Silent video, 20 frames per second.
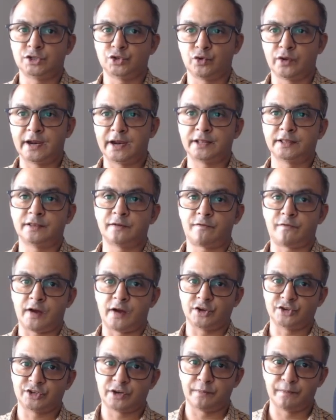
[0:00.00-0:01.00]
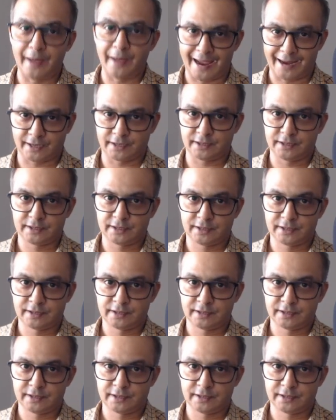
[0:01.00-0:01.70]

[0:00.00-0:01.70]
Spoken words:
you get the function back.